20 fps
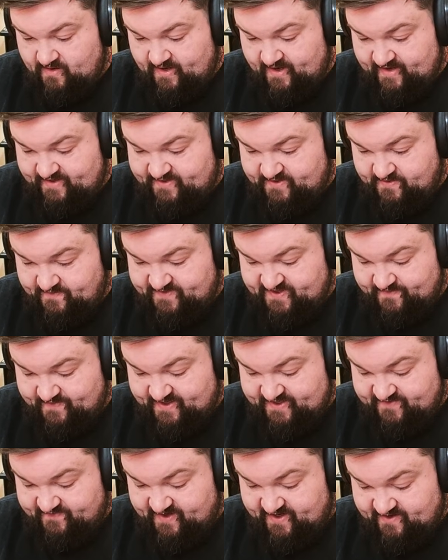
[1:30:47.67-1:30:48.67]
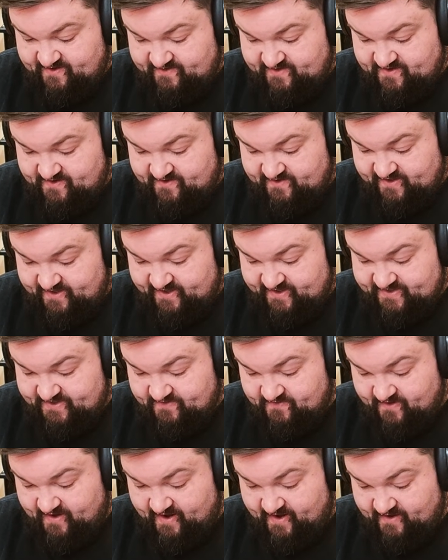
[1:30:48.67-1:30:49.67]
I do have some Edge of Eternities
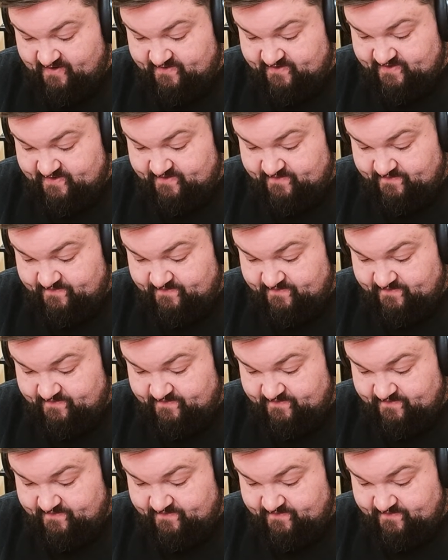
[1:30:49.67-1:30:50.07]
around.